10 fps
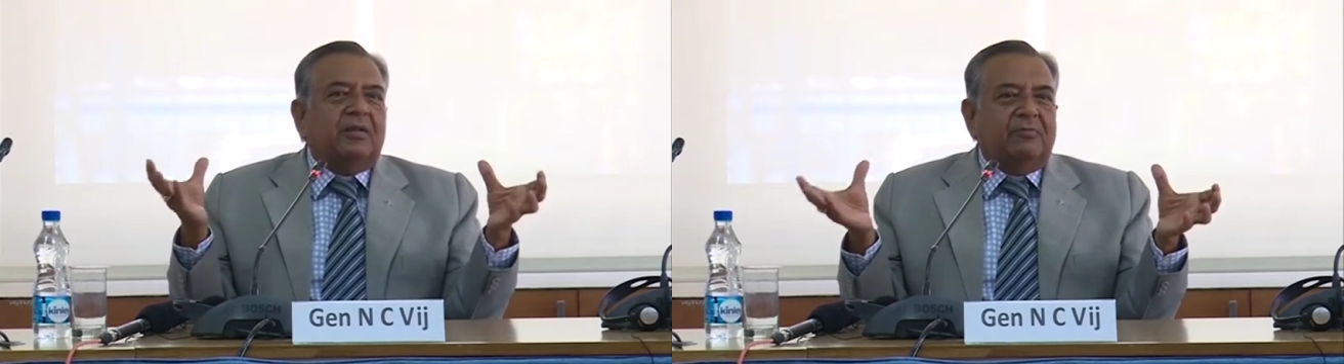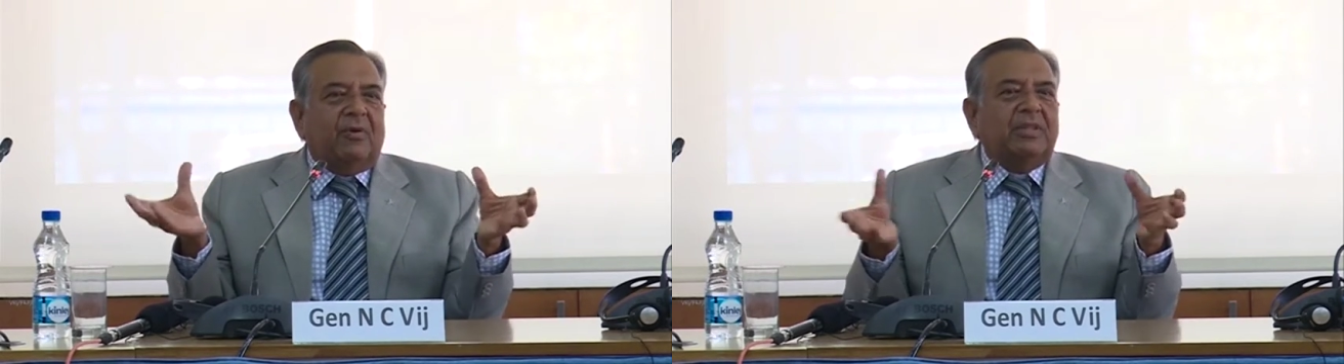
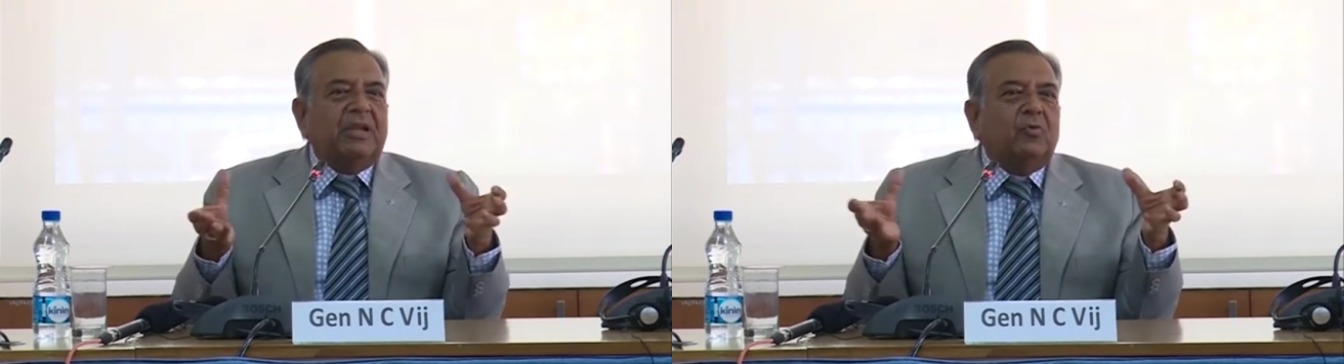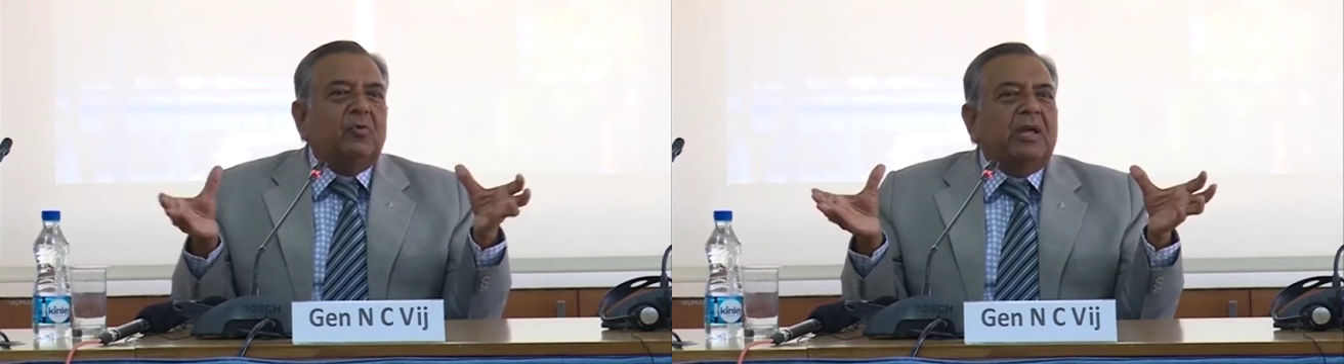What
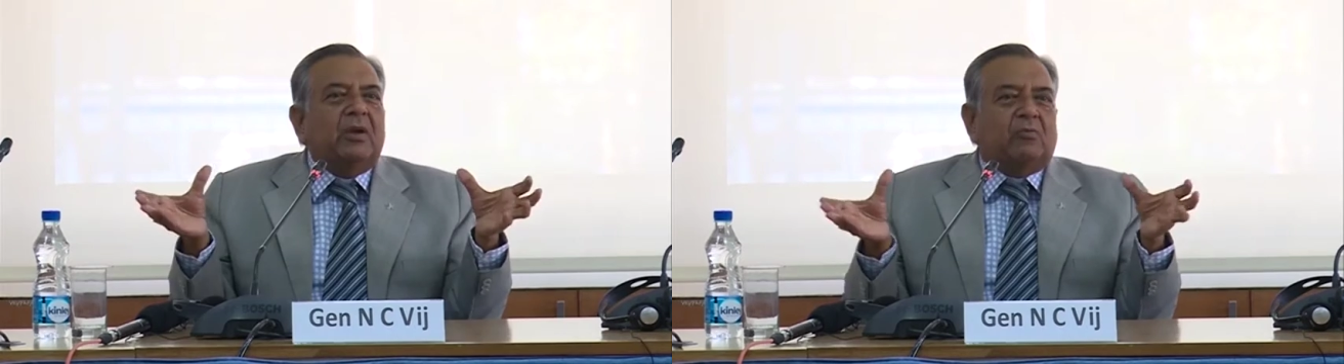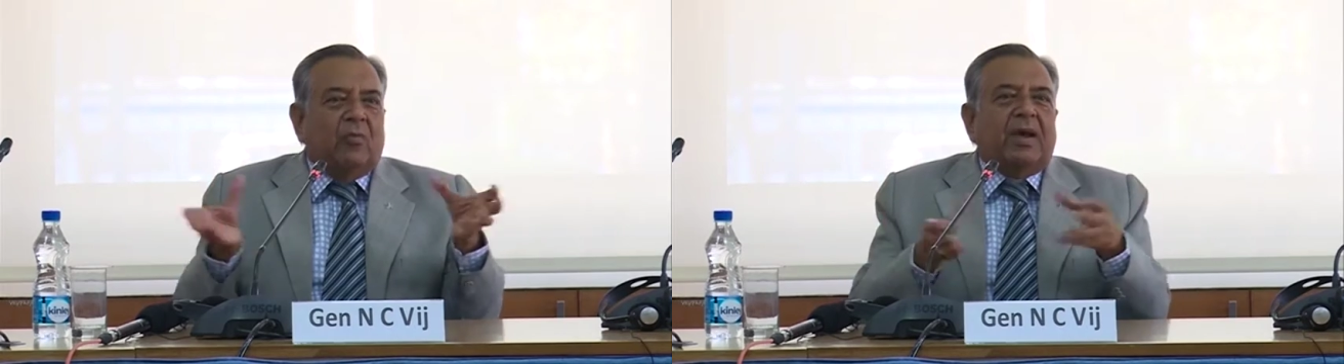they do, they
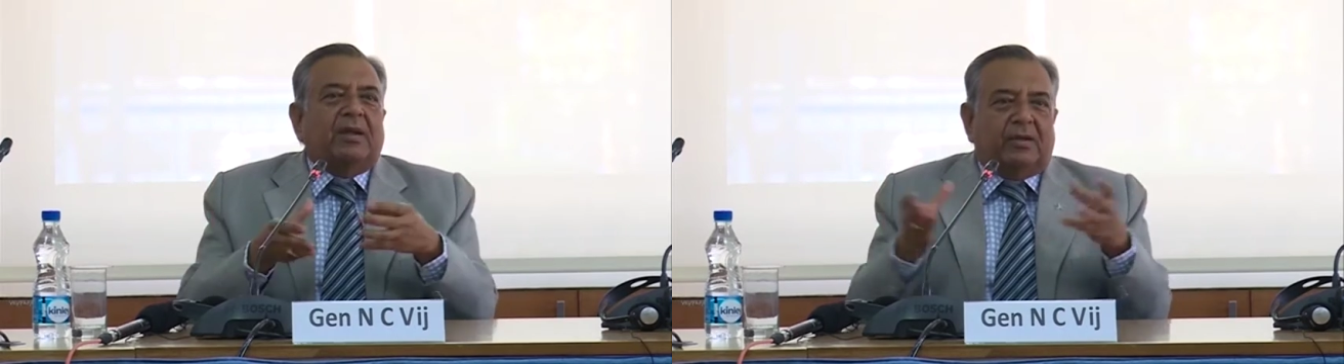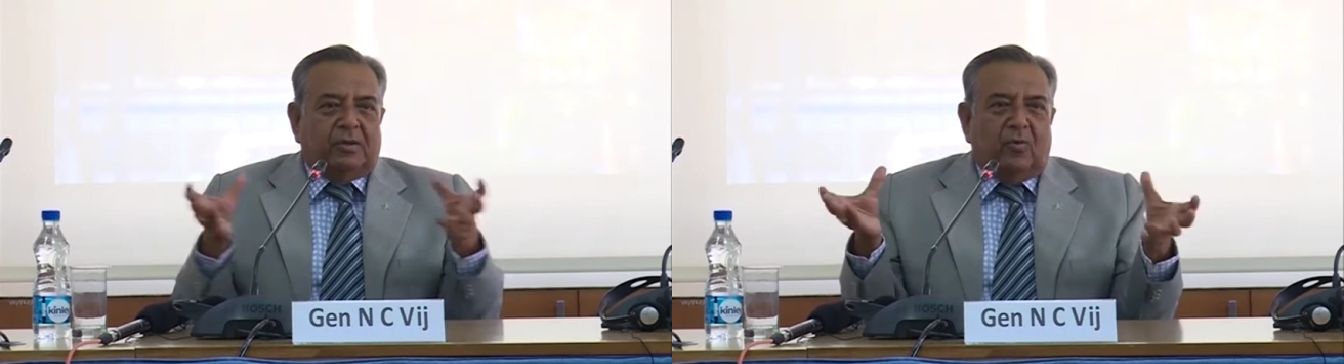acquire
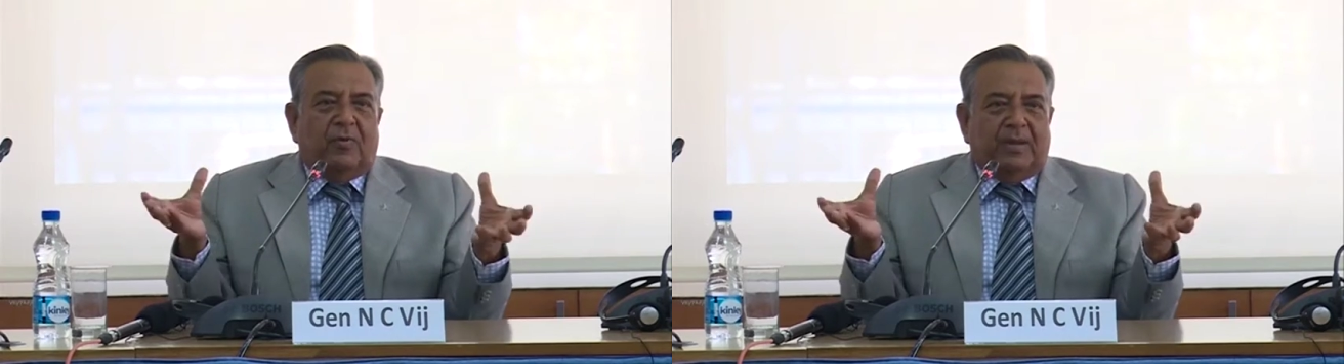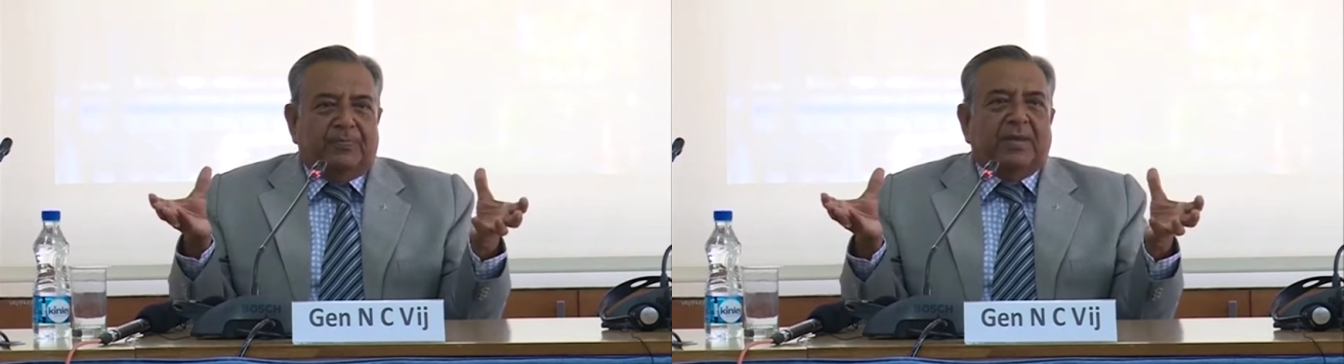it
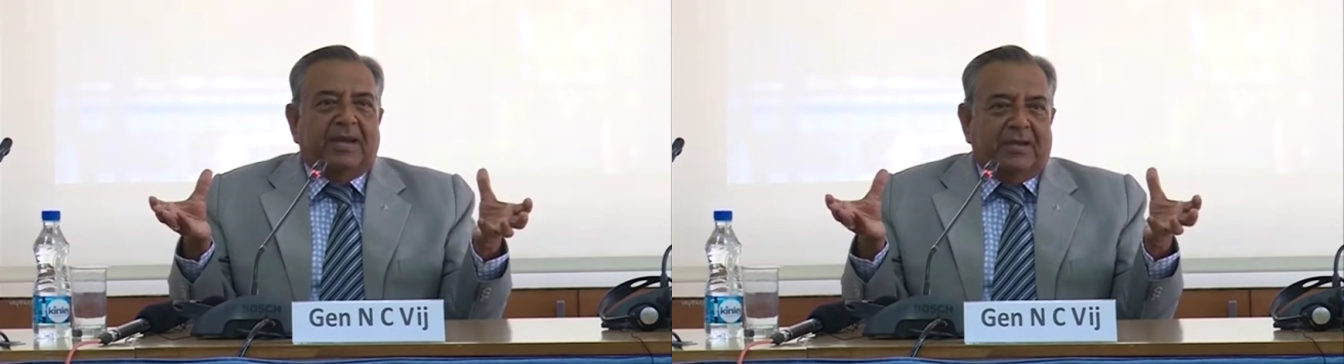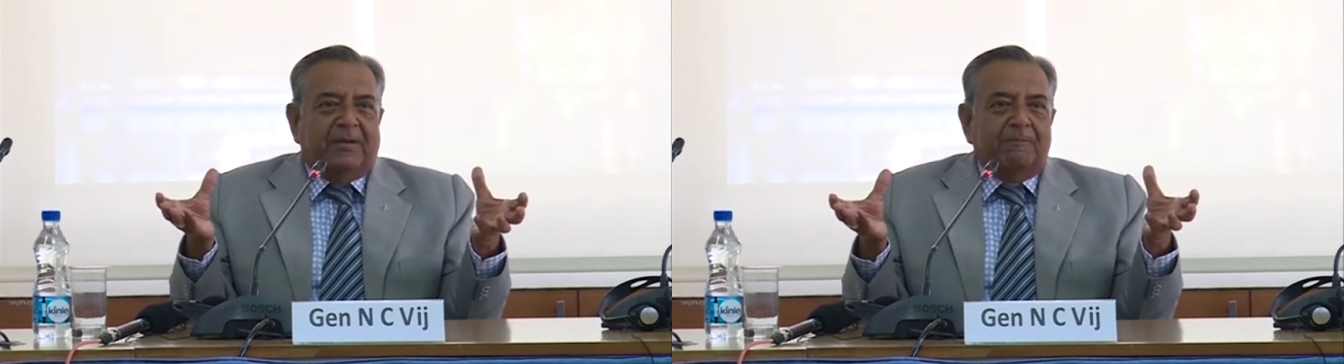over a
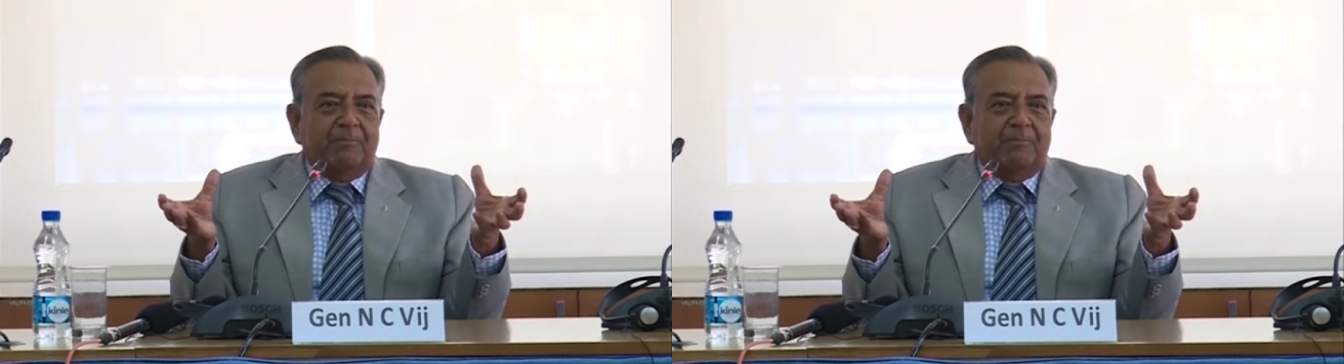period.